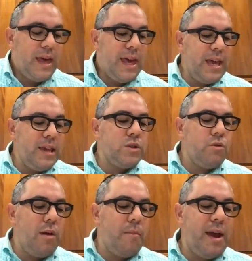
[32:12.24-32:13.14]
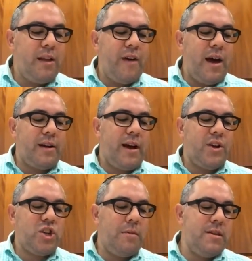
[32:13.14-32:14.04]
Israel made a vow to
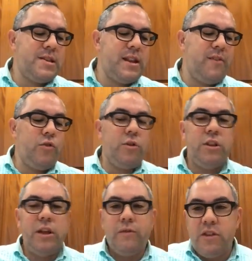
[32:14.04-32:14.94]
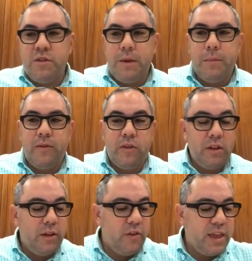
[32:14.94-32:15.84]
Hashem, and they said, if you deliver this people, if you
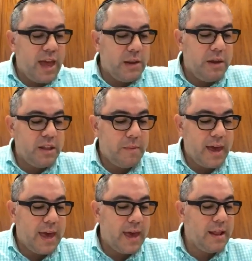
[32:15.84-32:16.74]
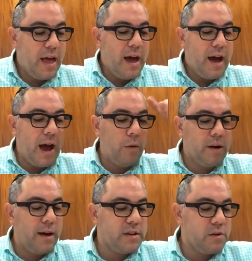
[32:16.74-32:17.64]
deliver the enemy into my hand, I will
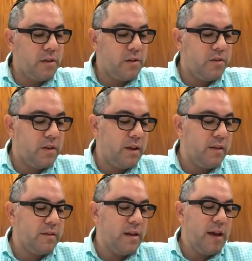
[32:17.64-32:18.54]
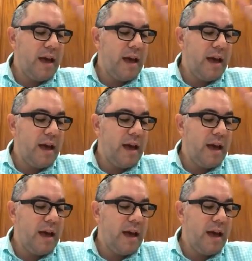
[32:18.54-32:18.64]
consecrate their cities.